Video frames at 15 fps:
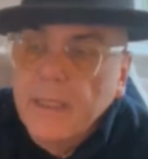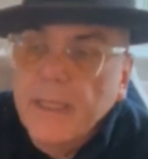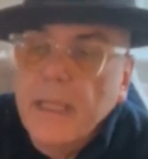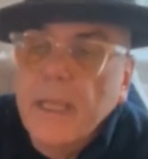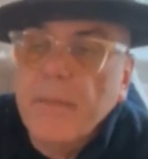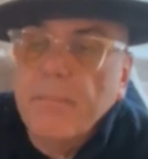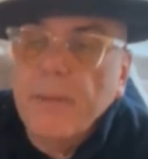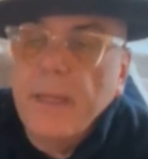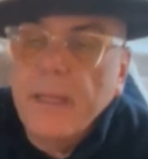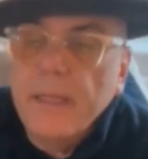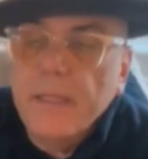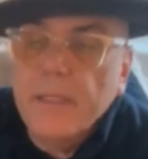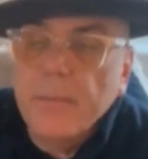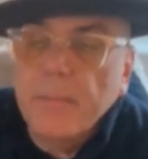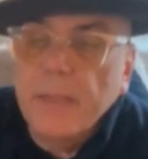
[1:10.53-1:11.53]
it
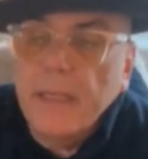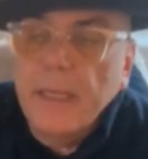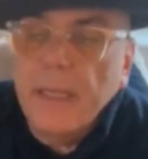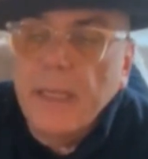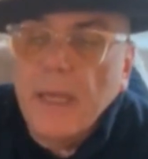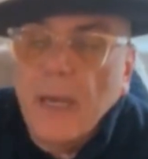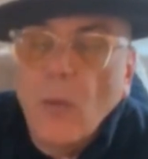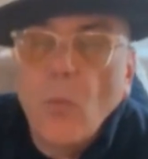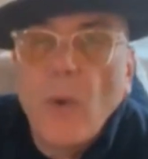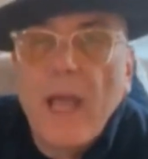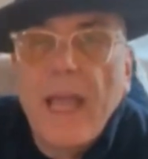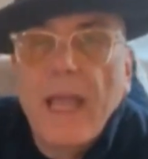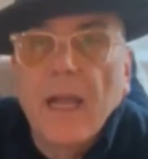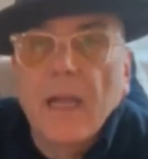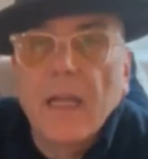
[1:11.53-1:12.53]
appeared to be
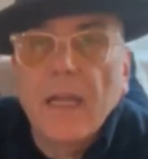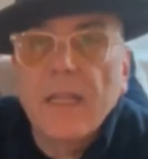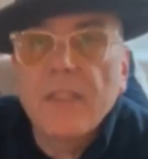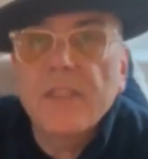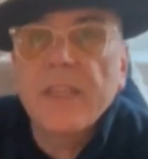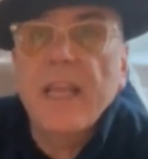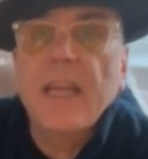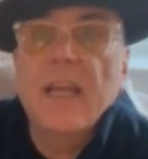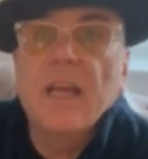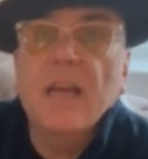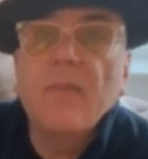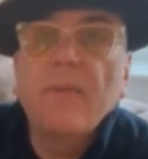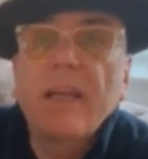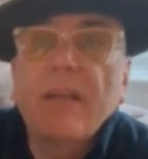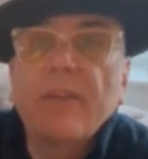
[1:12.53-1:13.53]
wear and tear
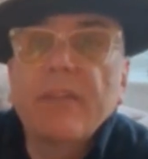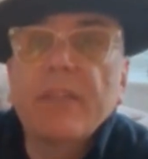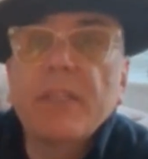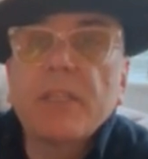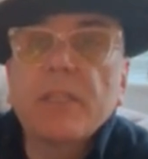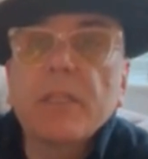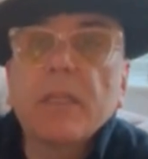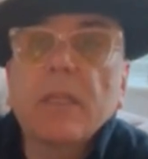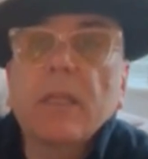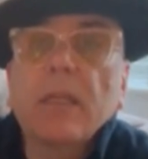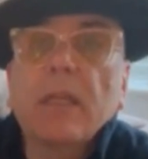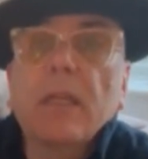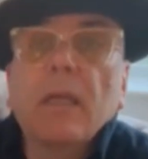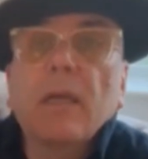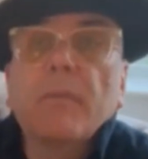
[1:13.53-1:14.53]
around this
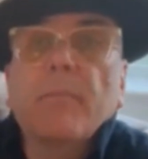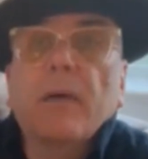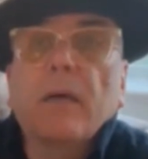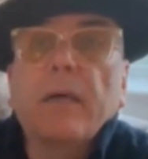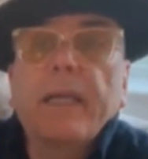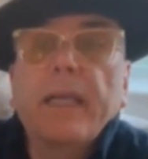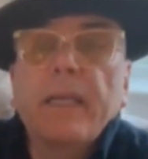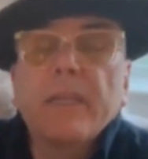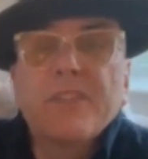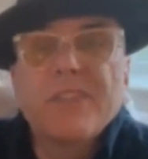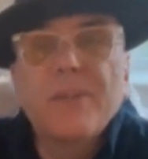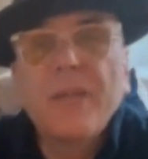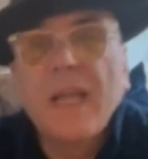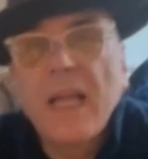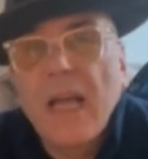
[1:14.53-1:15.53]
part here.
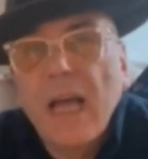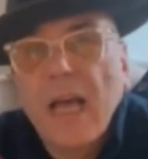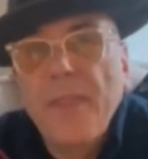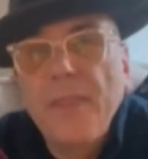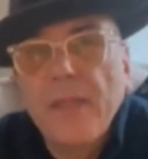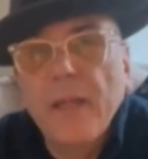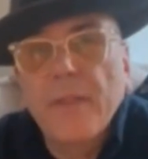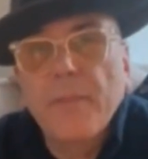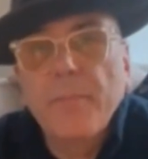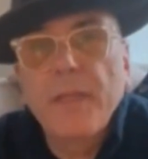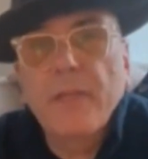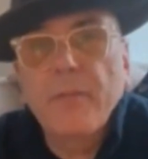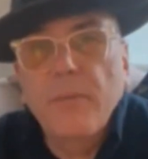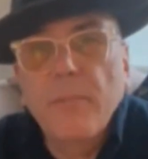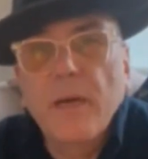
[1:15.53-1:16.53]
So another
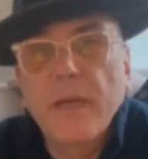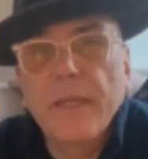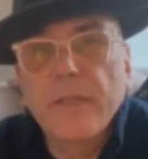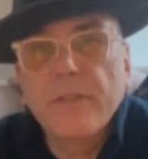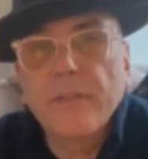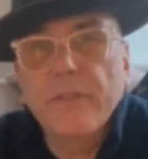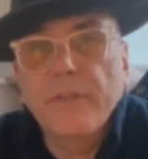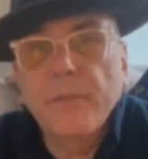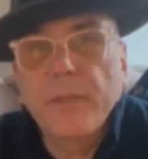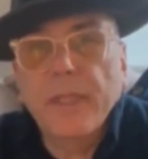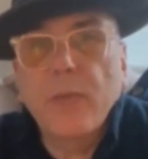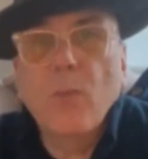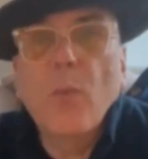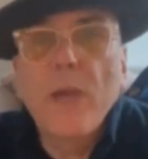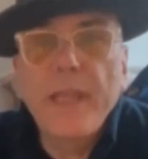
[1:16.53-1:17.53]
big reminder to everybody,
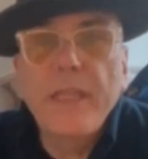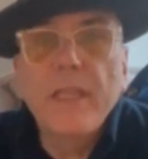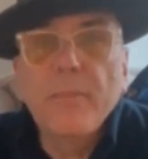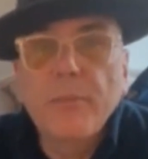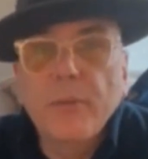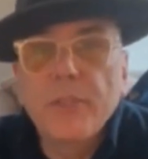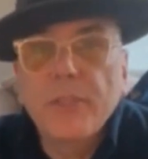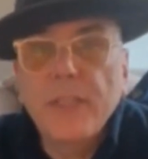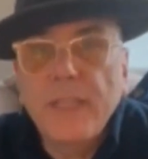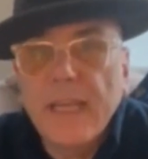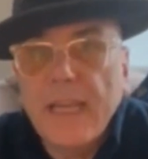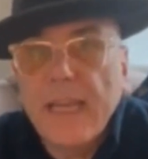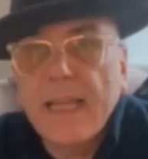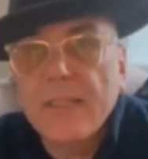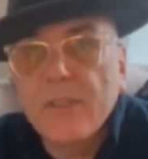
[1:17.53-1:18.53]
when you're putting your
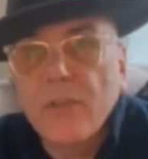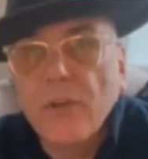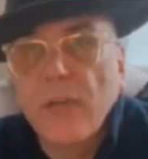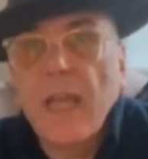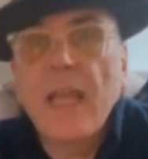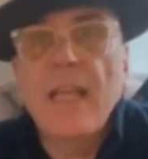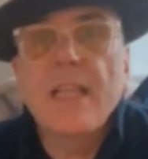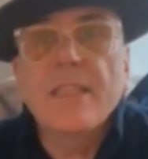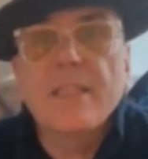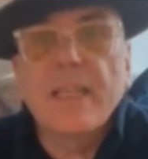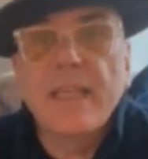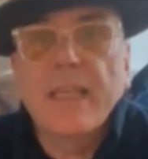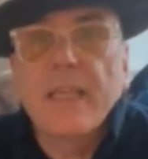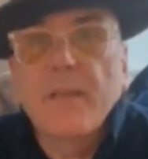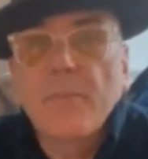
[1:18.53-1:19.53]
hats on,
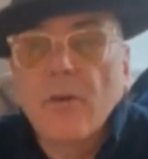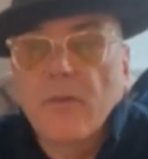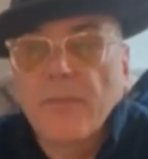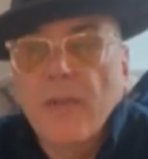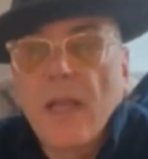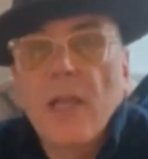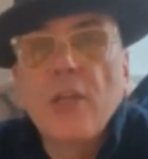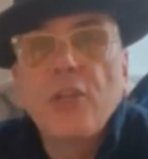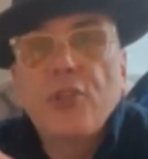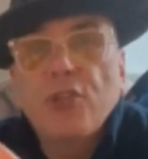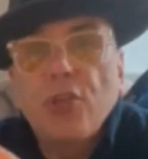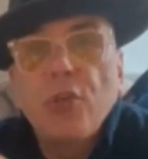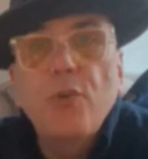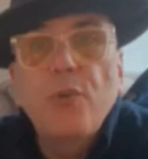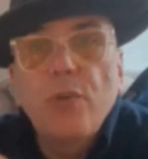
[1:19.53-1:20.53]
taking them off,
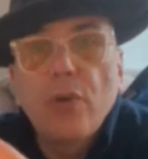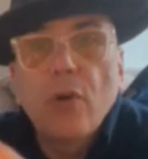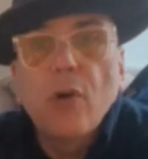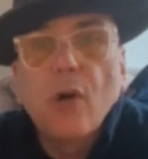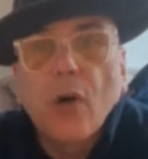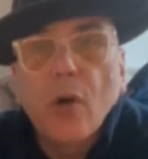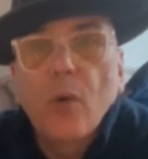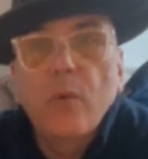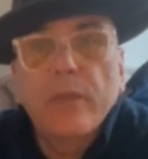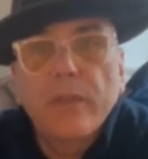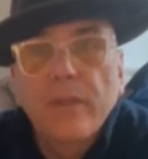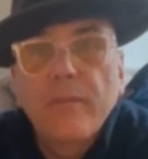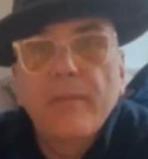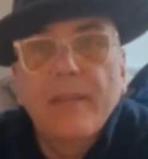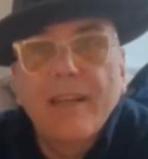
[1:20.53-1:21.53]
do not hold
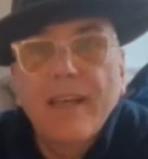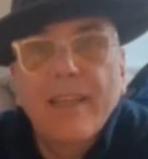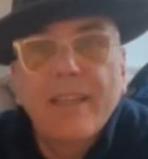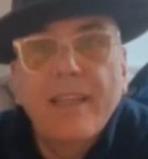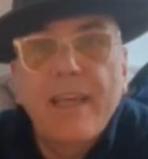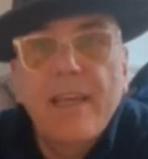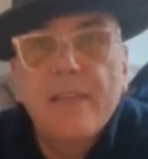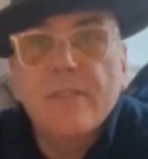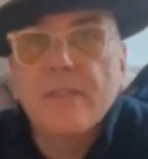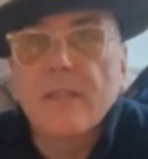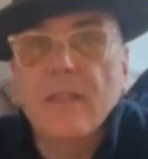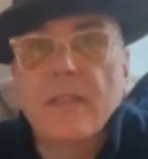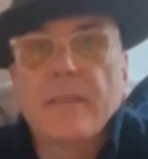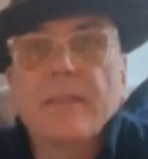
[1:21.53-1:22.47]
them like this.